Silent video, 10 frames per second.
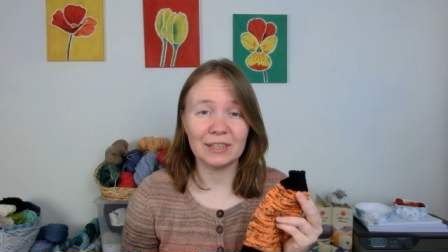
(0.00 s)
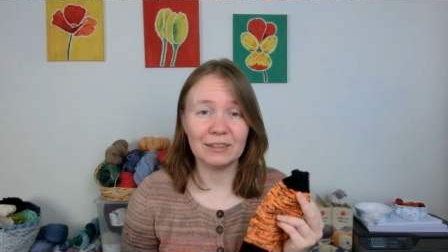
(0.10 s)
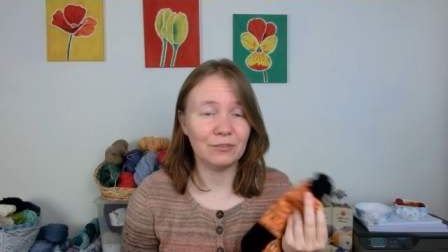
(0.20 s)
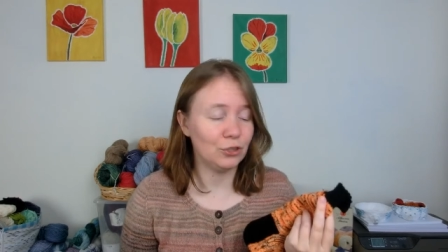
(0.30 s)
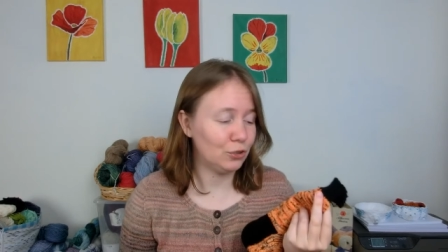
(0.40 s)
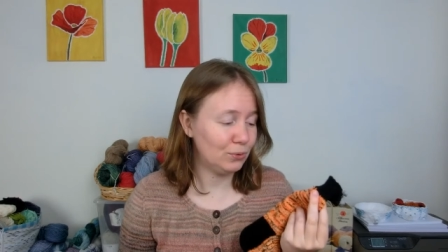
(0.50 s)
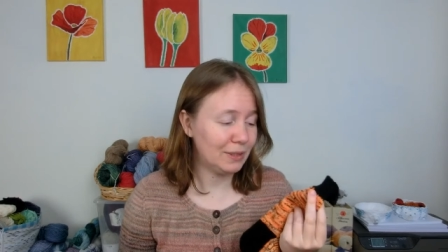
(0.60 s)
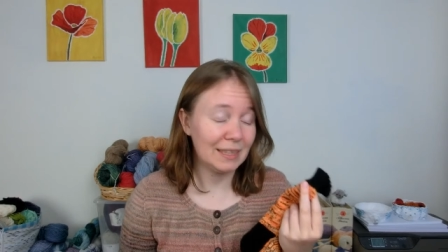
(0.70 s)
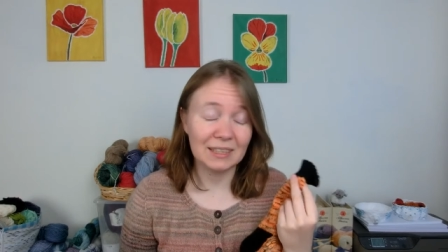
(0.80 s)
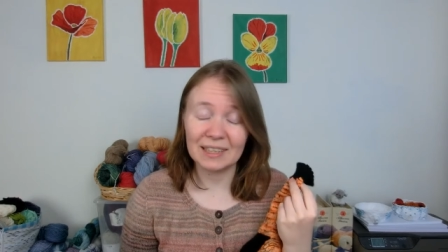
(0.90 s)
gives you
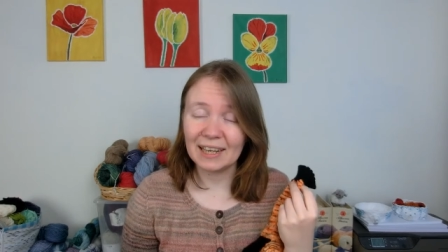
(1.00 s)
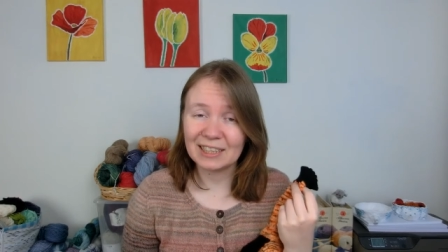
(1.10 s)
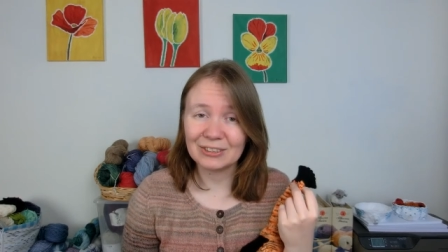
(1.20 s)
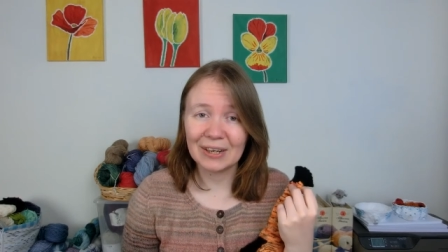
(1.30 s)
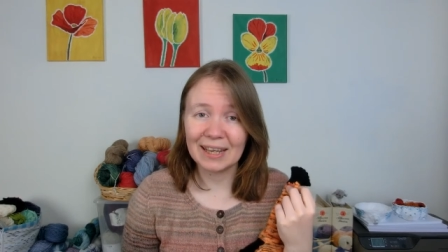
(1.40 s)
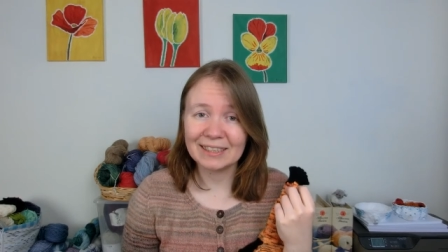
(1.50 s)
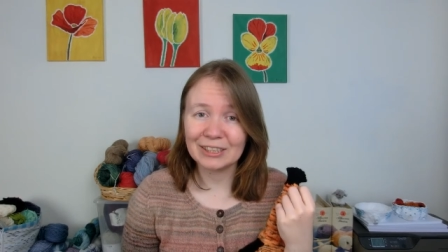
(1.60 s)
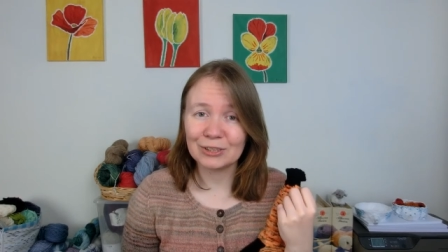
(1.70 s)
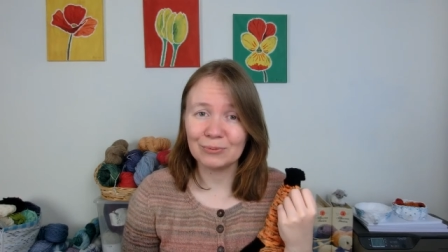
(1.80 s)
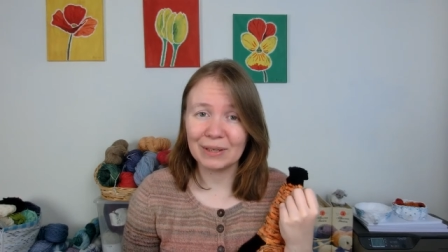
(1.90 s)
six extra ends
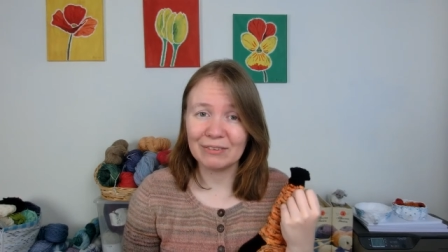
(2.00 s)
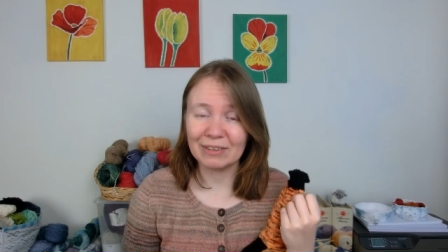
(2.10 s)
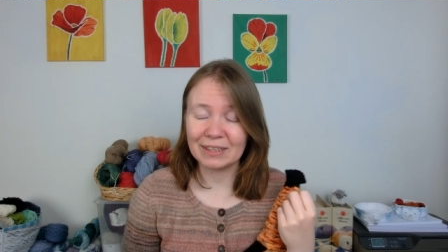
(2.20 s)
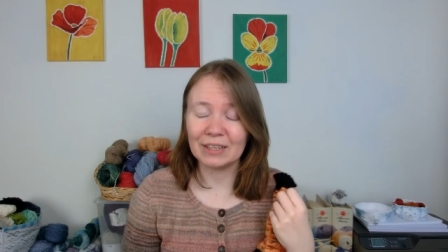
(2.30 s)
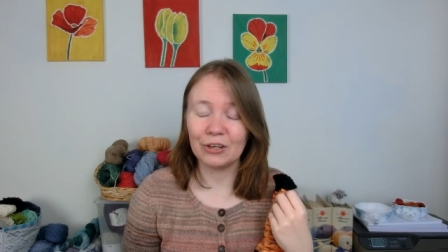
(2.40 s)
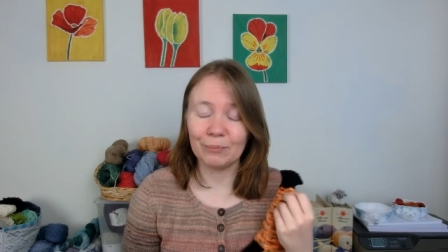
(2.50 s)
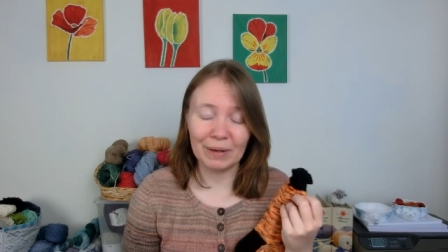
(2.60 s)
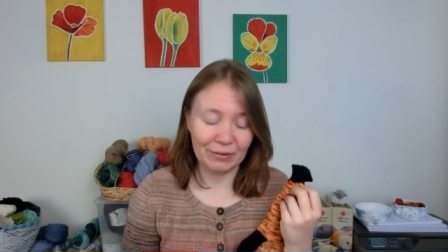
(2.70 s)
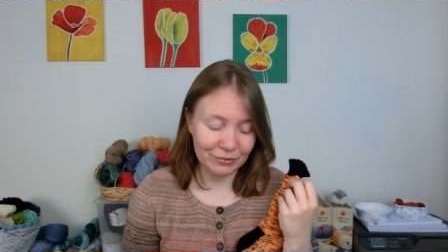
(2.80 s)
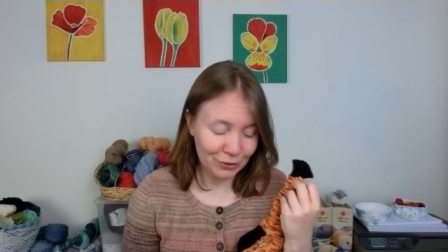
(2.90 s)
to weave in on a
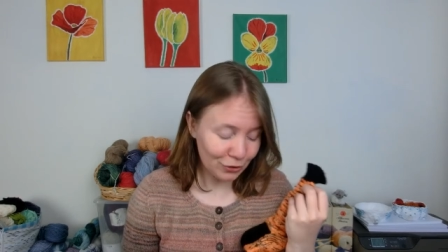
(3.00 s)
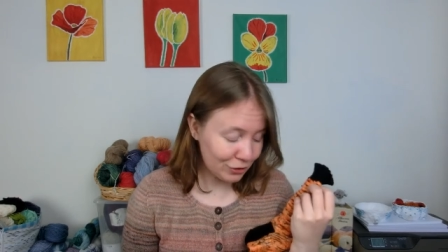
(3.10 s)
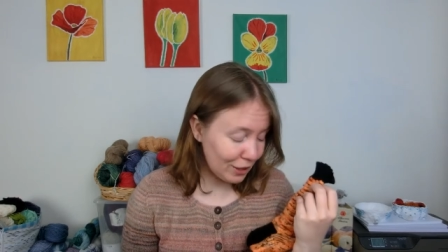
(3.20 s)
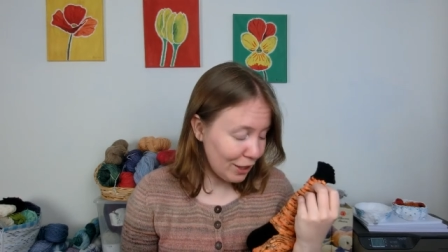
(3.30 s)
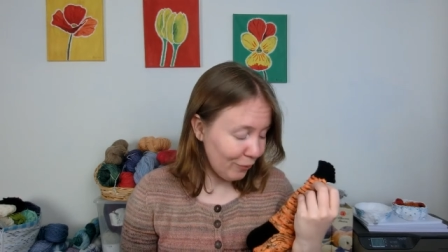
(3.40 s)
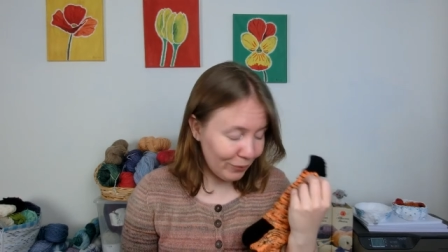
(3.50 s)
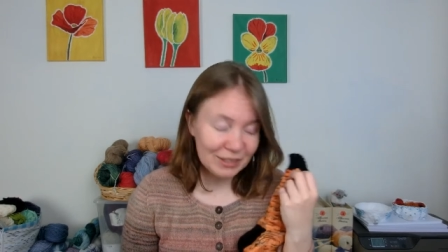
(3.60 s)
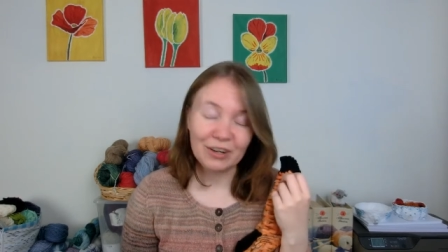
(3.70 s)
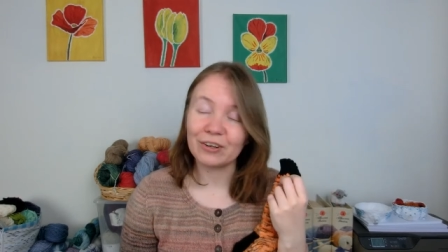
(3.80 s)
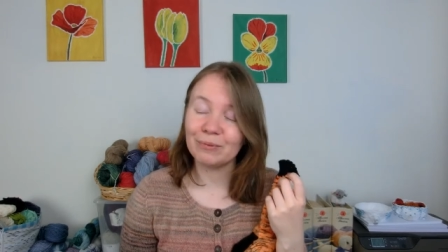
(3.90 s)
pair of socks,
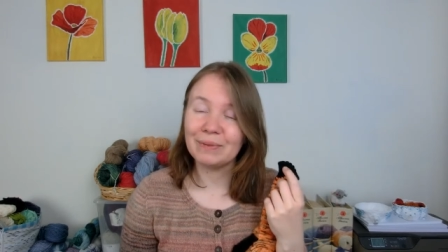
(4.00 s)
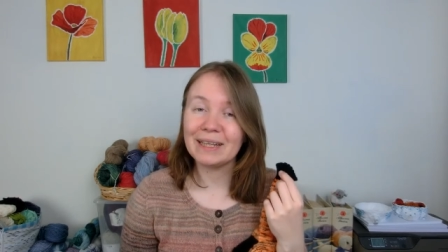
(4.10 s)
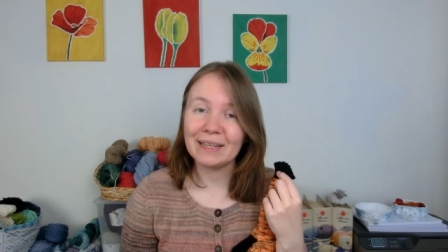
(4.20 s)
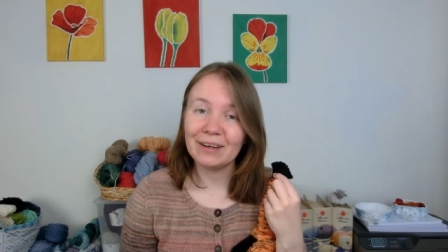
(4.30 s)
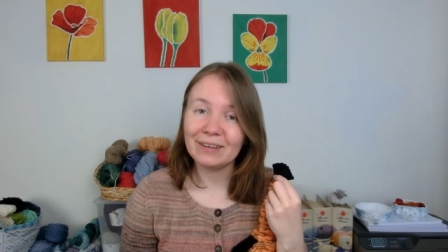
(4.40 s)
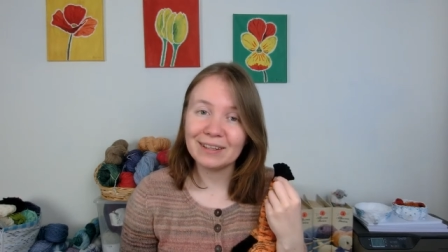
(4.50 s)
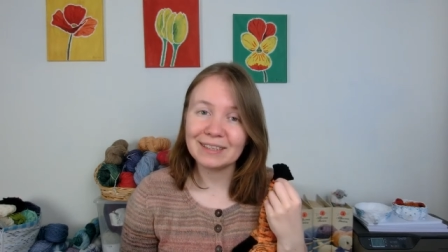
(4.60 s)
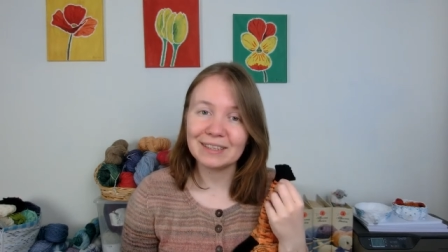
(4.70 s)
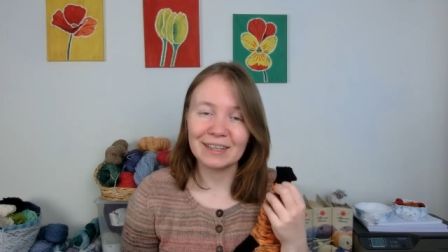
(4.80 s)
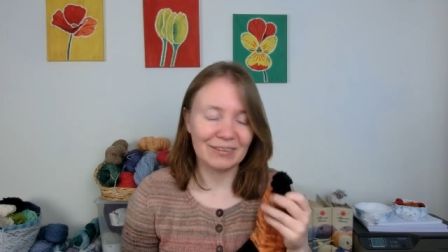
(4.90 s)
which are completely
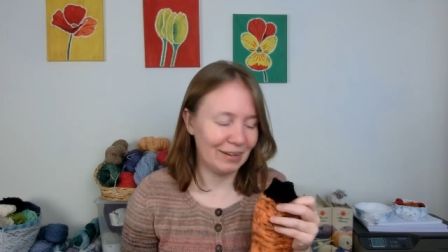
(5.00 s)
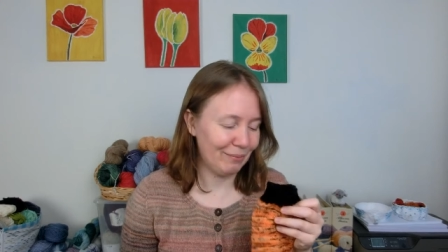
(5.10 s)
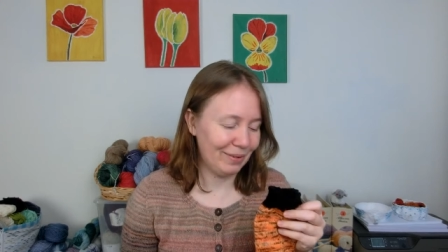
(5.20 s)
unnecessary in